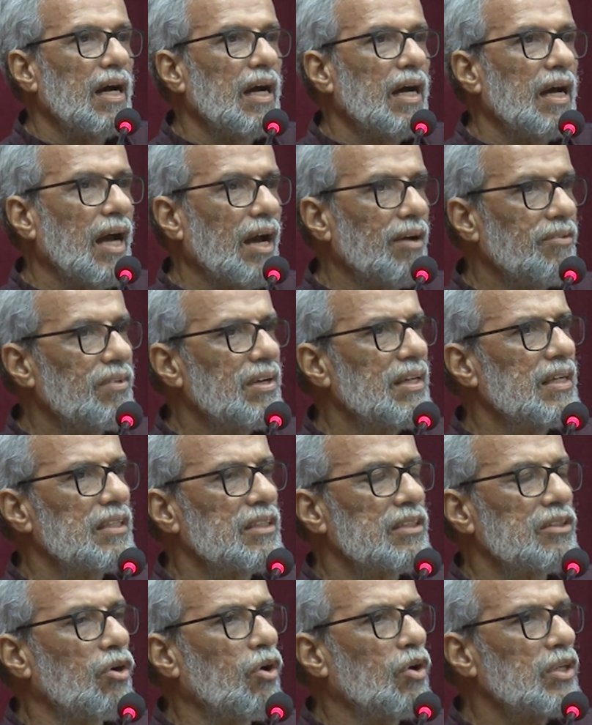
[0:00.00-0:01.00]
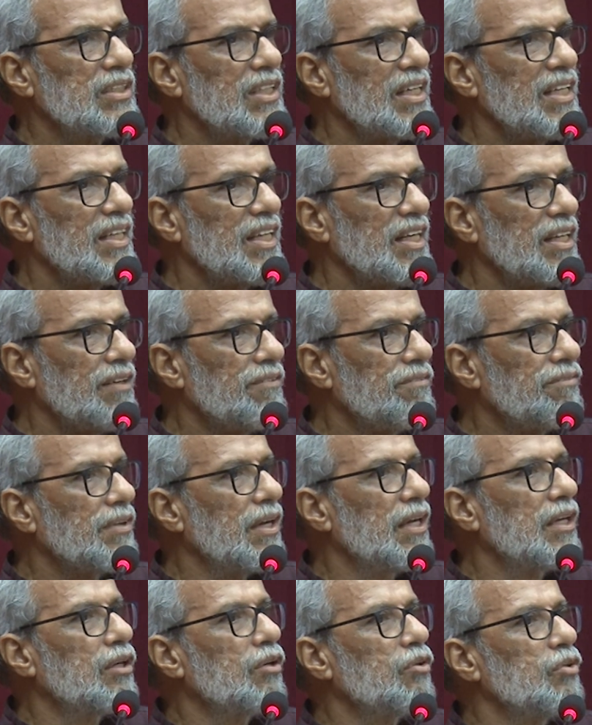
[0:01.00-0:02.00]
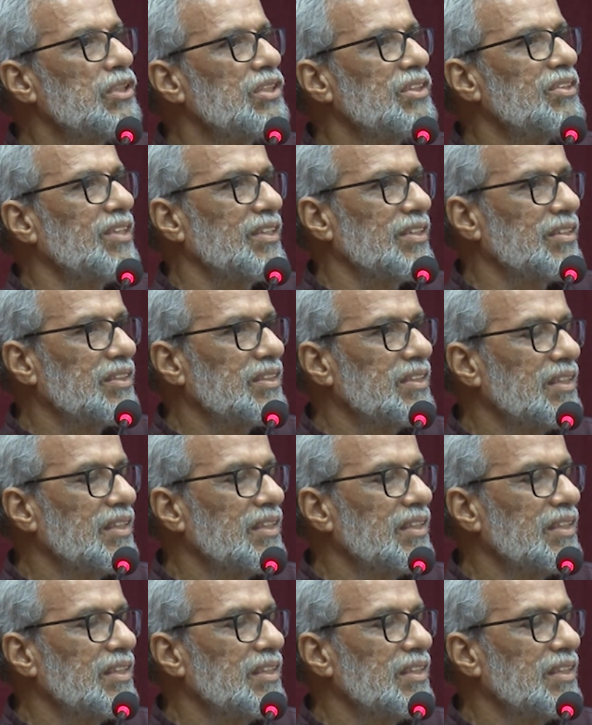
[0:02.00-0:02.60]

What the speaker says: having totally different questions.